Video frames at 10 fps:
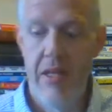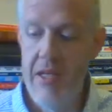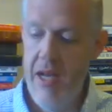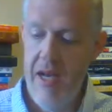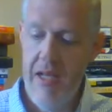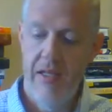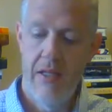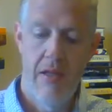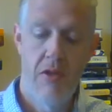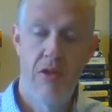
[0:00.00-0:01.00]
the task,
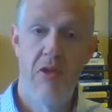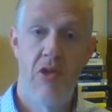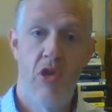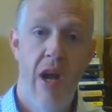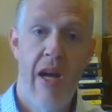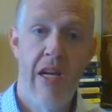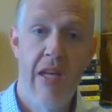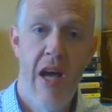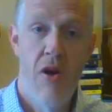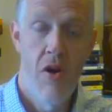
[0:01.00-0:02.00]
just tracking
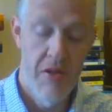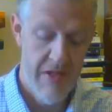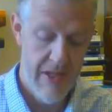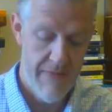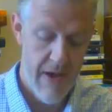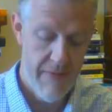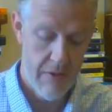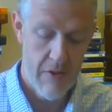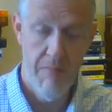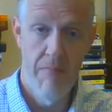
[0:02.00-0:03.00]
down all this stuff
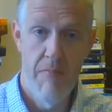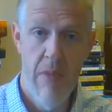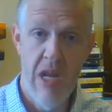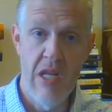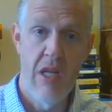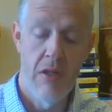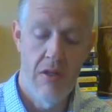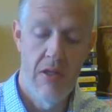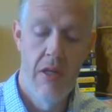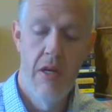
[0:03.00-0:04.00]
after many
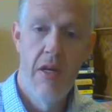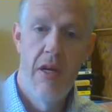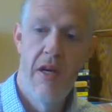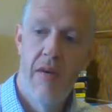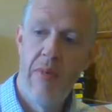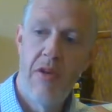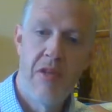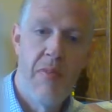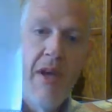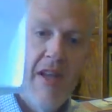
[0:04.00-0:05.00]
years. Um,
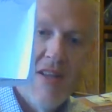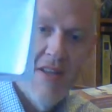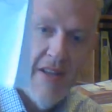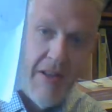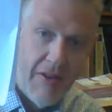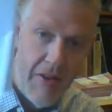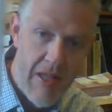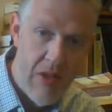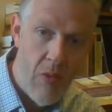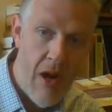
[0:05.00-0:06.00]
here's my
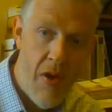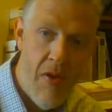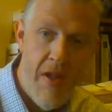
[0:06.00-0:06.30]
list where